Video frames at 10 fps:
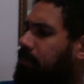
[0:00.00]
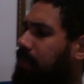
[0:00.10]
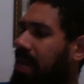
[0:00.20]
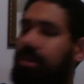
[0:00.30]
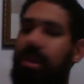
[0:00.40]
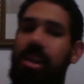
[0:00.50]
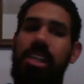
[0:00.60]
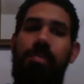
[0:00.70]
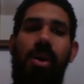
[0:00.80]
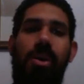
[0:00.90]
Pandring is
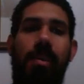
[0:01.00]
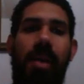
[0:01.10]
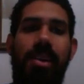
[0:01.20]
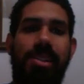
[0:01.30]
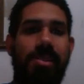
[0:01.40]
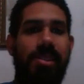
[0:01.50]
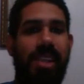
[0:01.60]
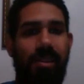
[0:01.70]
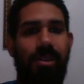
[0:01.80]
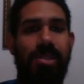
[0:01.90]
Pokemon
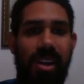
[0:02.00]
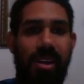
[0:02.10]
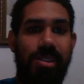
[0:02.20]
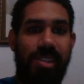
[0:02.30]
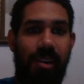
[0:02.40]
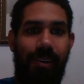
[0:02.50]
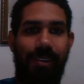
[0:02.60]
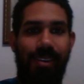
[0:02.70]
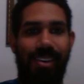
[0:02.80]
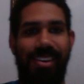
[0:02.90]
000.
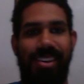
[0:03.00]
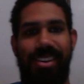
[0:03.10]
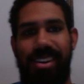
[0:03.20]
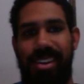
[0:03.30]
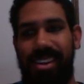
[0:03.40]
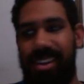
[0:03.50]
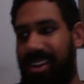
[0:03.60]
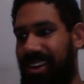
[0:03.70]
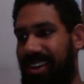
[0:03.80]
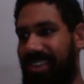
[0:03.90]

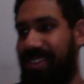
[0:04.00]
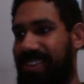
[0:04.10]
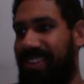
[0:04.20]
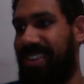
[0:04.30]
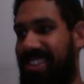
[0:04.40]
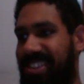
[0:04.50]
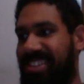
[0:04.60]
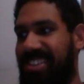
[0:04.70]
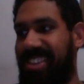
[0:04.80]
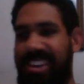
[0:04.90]
Uh,
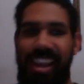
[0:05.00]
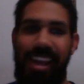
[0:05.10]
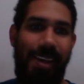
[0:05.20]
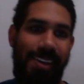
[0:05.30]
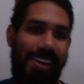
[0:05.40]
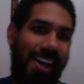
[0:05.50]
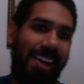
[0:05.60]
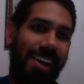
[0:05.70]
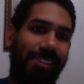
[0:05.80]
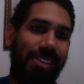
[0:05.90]
yeah, I
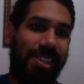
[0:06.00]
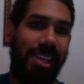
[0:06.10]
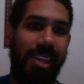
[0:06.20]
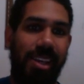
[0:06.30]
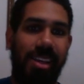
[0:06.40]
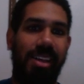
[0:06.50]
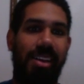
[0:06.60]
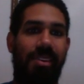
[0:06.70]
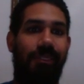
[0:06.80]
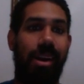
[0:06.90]
obviously
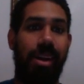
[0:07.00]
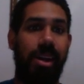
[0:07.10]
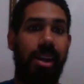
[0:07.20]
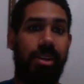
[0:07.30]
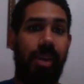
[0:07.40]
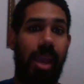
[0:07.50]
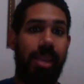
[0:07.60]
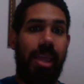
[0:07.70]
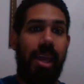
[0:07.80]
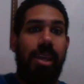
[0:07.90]
wanted to
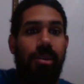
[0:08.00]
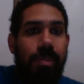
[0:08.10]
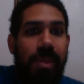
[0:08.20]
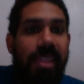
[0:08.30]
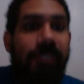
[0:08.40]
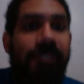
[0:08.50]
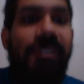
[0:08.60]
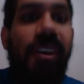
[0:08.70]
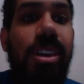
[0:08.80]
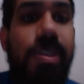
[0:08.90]
create that. He would be the
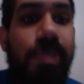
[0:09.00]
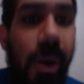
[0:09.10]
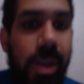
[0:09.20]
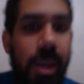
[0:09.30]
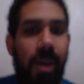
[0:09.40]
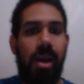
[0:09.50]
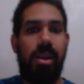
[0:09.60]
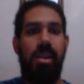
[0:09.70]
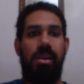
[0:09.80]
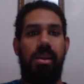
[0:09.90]
first Pokemon
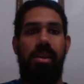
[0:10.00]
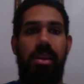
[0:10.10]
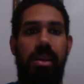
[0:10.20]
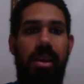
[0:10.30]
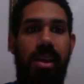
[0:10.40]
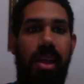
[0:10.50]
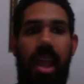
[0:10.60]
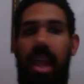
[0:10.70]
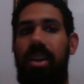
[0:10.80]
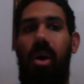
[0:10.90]

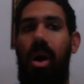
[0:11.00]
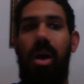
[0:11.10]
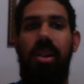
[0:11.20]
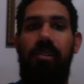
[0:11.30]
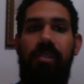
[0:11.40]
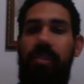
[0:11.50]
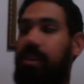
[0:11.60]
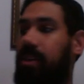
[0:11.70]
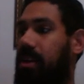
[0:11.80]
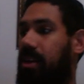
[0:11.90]
in all of
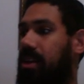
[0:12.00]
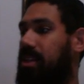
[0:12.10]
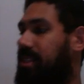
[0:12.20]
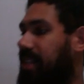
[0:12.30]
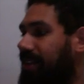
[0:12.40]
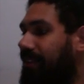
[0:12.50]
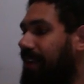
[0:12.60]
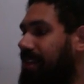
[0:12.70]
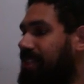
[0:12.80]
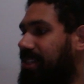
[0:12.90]

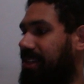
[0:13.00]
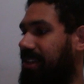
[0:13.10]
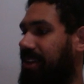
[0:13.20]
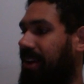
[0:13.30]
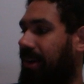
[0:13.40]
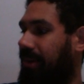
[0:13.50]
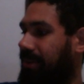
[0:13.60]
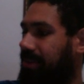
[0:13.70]
generation, you know,